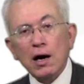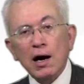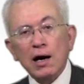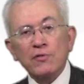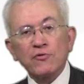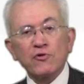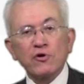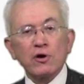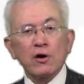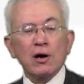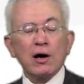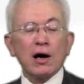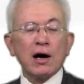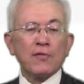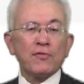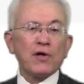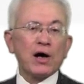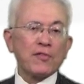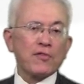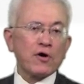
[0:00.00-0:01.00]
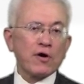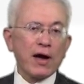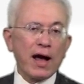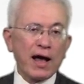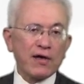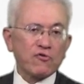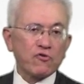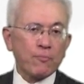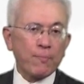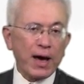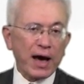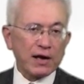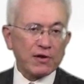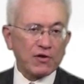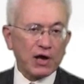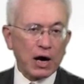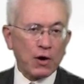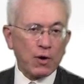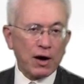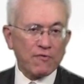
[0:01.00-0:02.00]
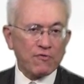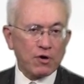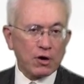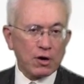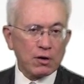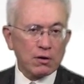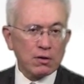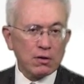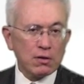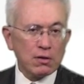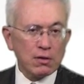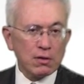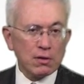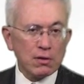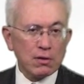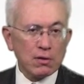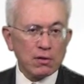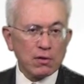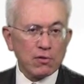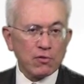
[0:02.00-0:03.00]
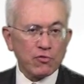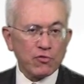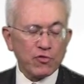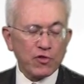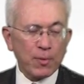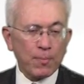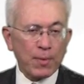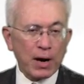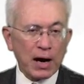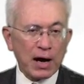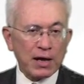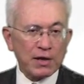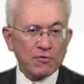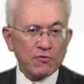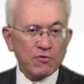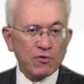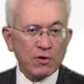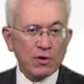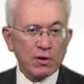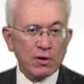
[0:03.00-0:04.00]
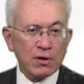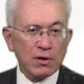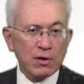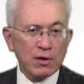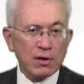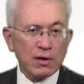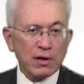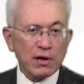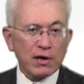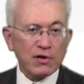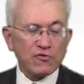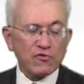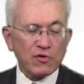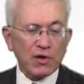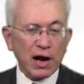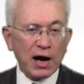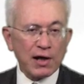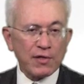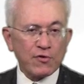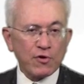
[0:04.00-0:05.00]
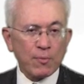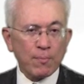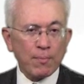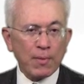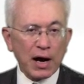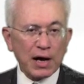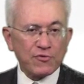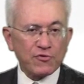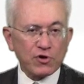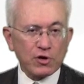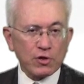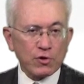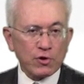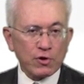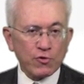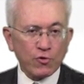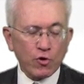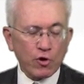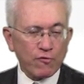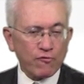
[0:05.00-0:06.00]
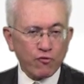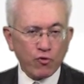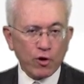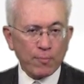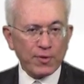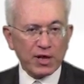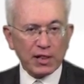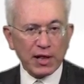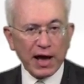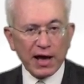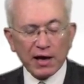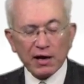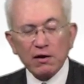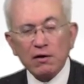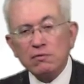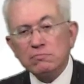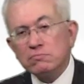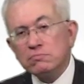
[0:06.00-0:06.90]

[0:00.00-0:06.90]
Under another aspect, however, the mind is neither modular nor formulaic.